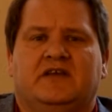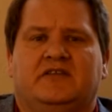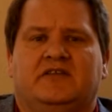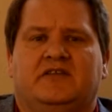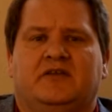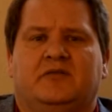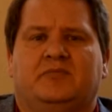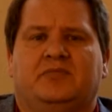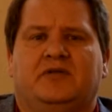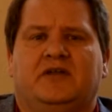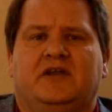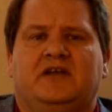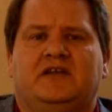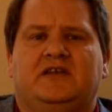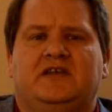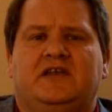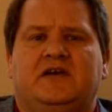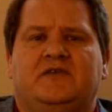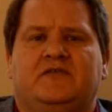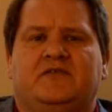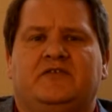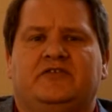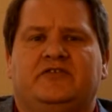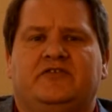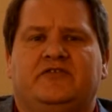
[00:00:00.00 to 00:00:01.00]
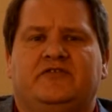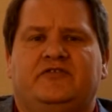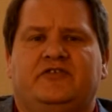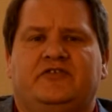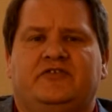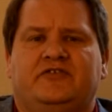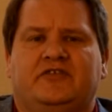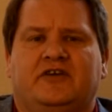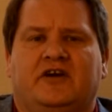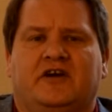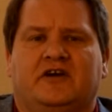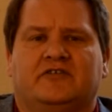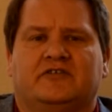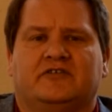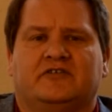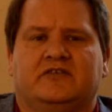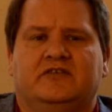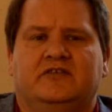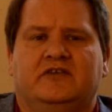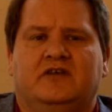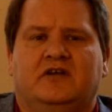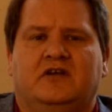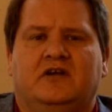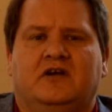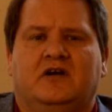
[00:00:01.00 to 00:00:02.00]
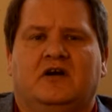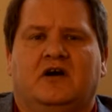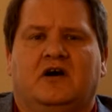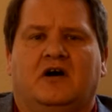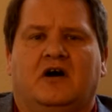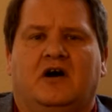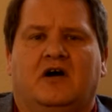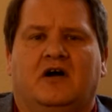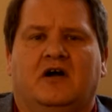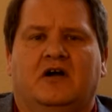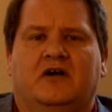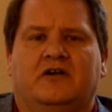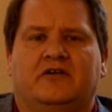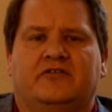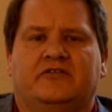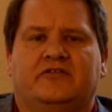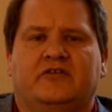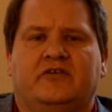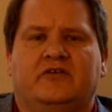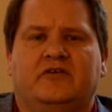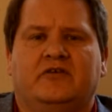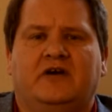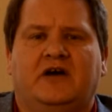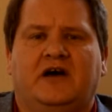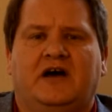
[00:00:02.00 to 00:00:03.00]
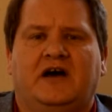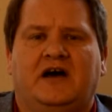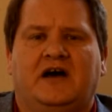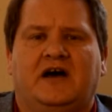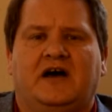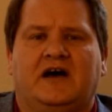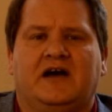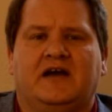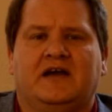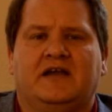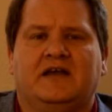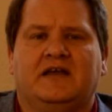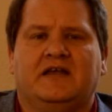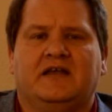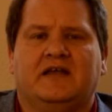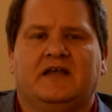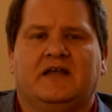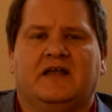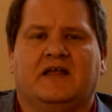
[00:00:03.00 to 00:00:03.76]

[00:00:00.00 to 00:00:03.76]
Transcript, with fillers: the blood levels of digoxin are so high,